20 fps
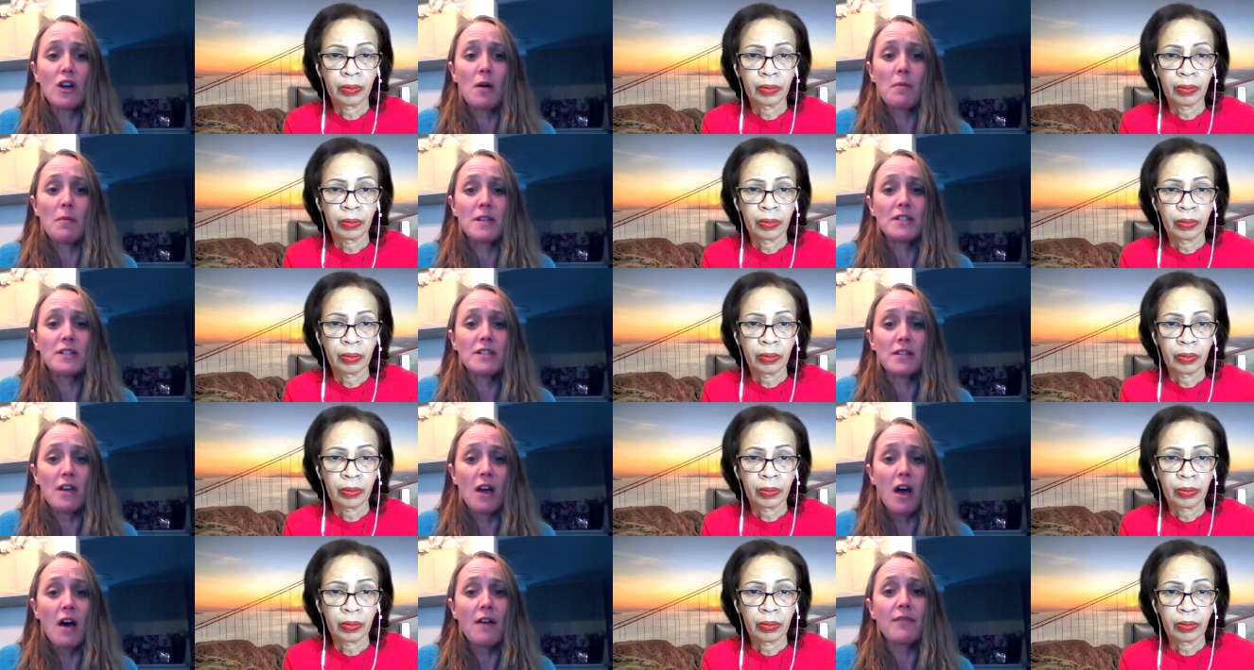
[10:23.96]
Speaker 1: come into
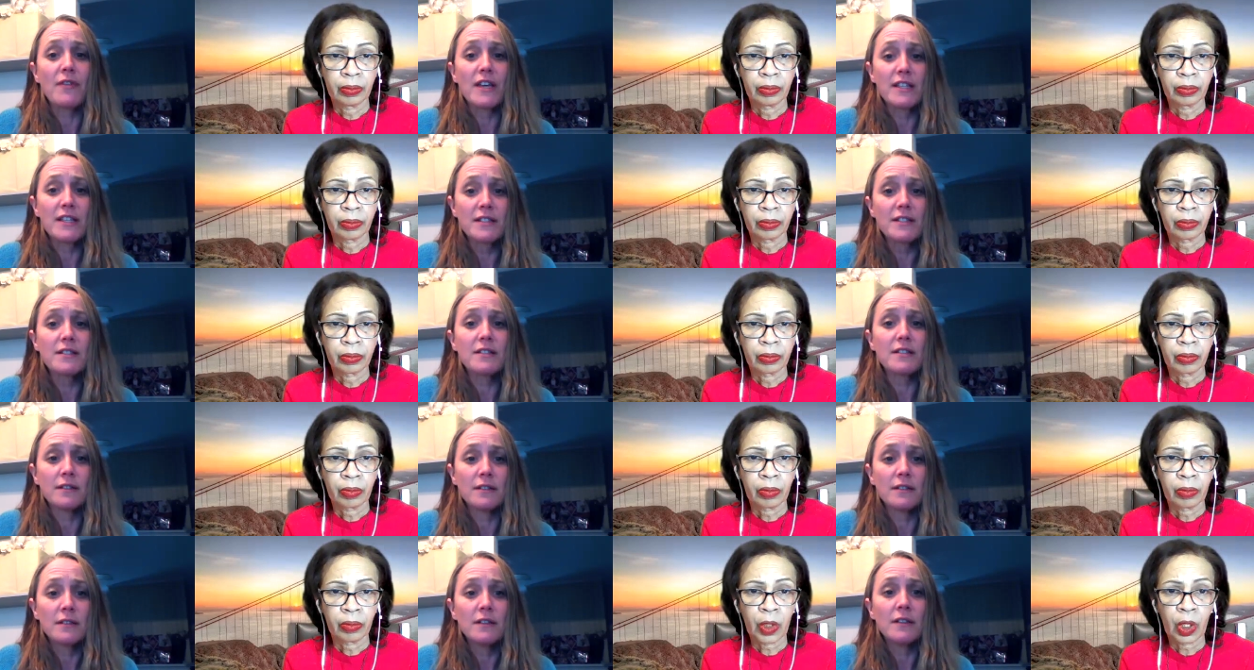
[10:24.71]
the office.
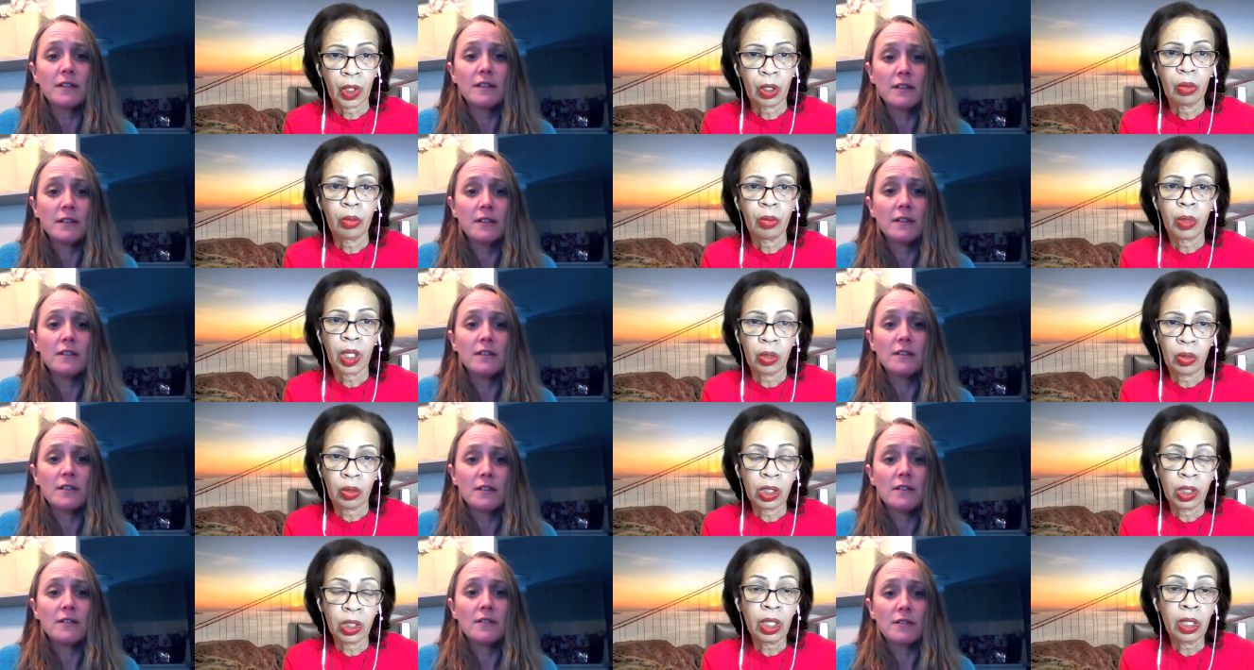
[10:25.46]
Oh my
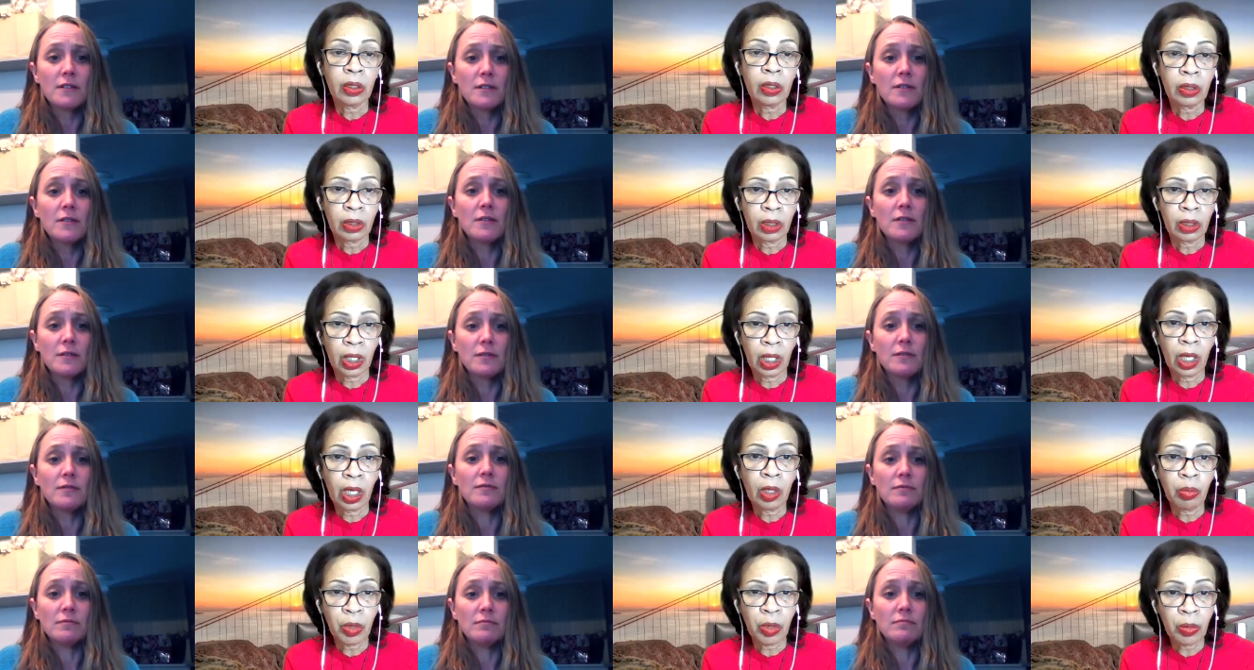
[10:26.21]
Speaker 2: God. Yes, there
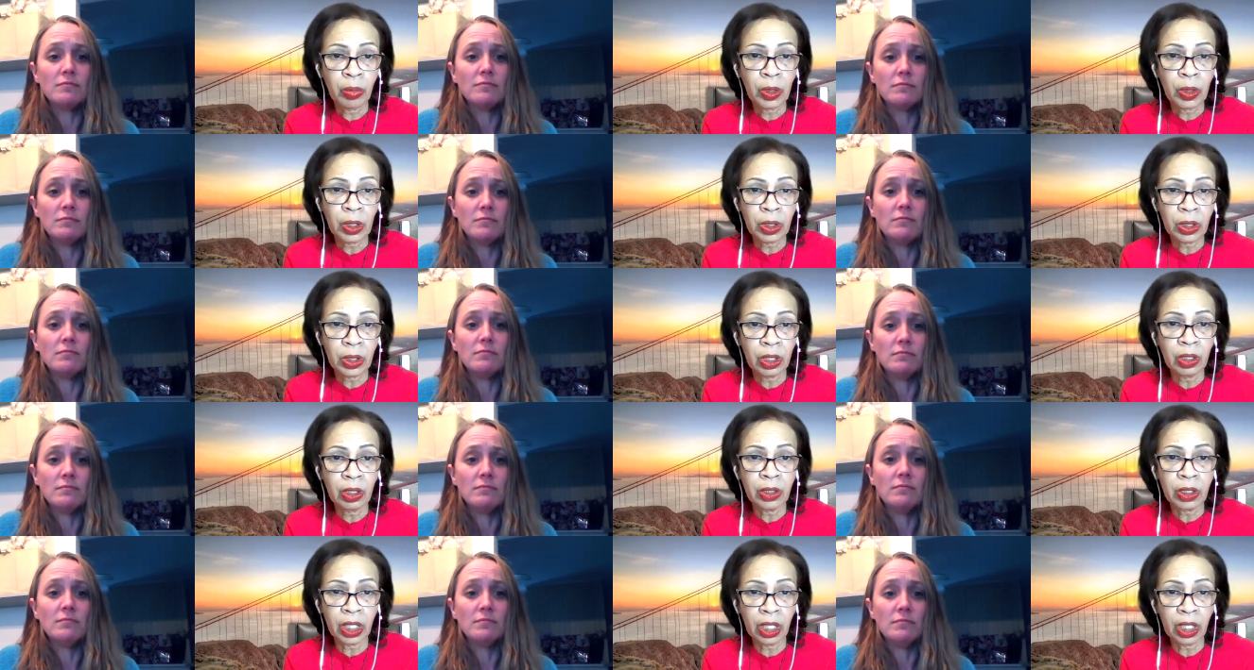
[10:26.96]
are people
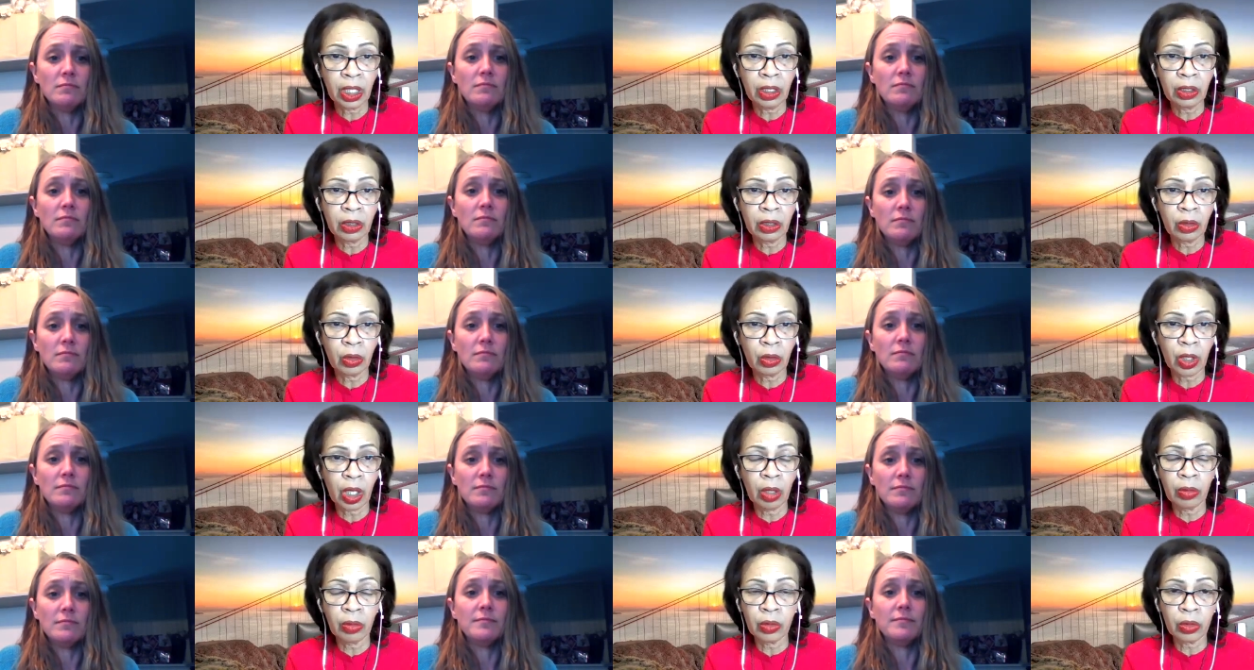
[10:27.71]
still scared to
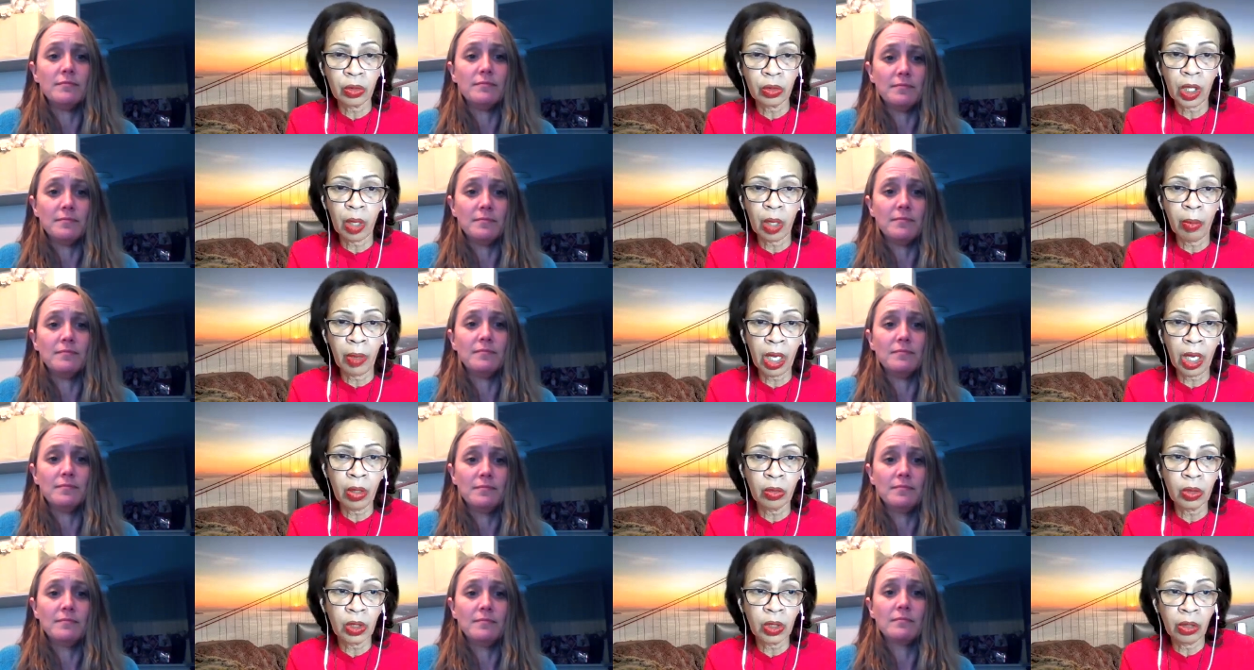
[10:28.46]
come to come
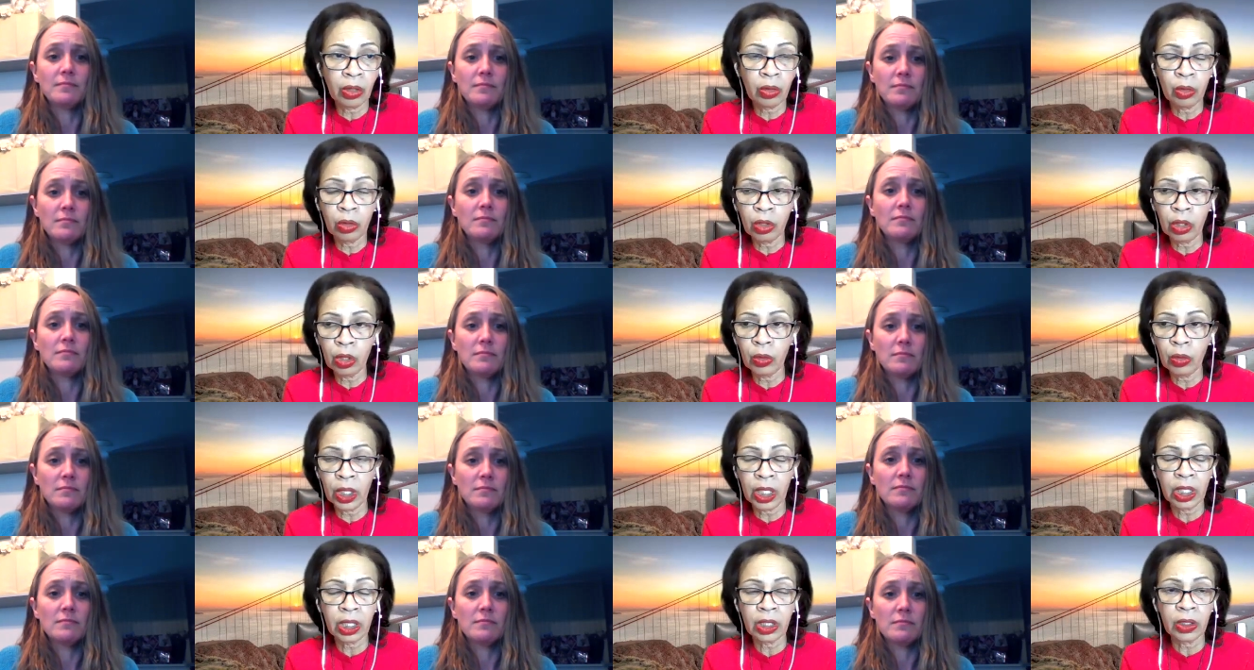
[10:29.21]
out. I don't know,
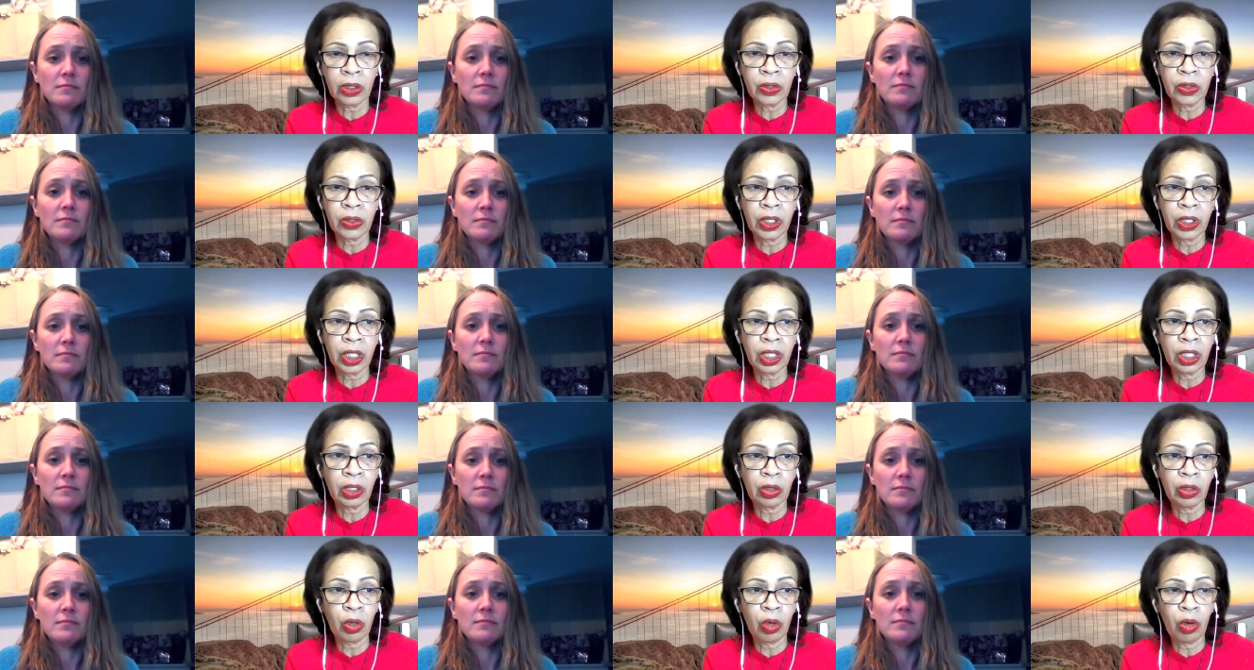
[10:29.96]
like just
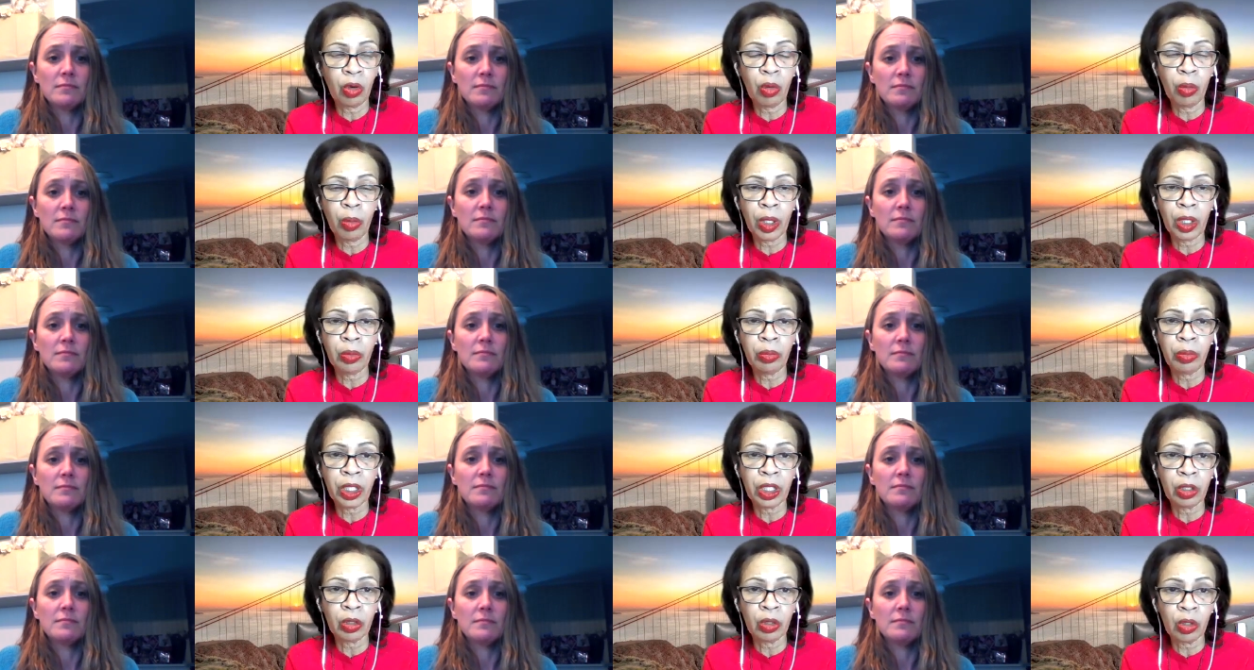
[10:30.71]
sitting at home
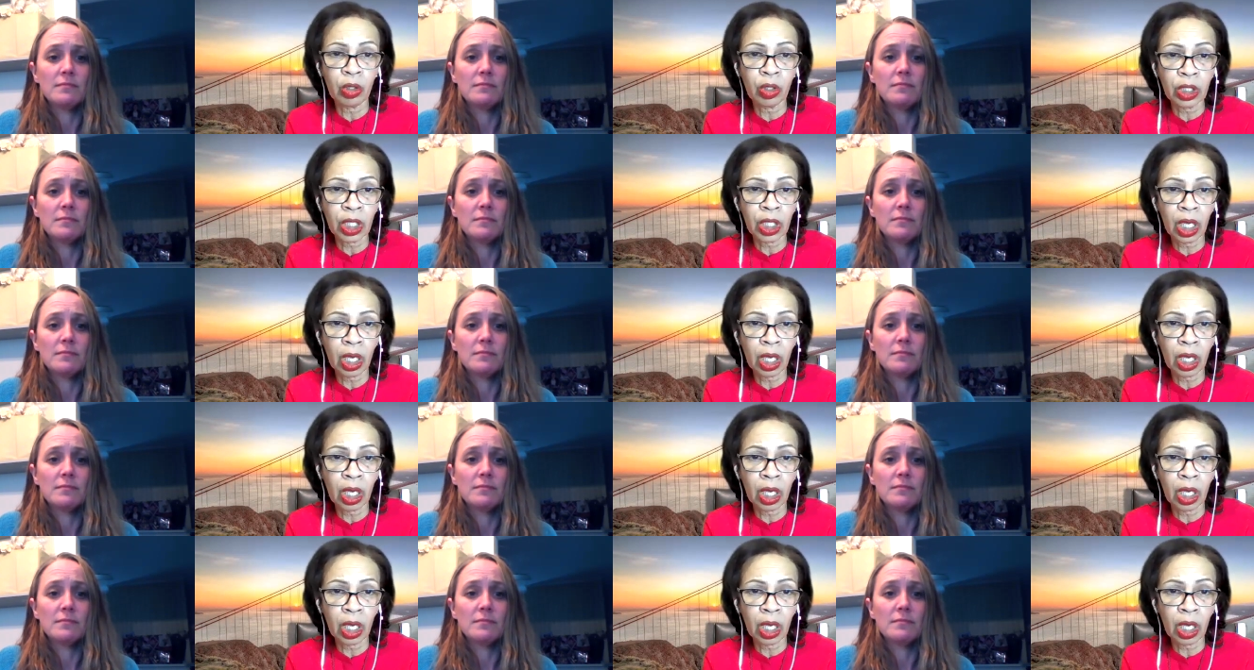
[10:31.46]
and being locked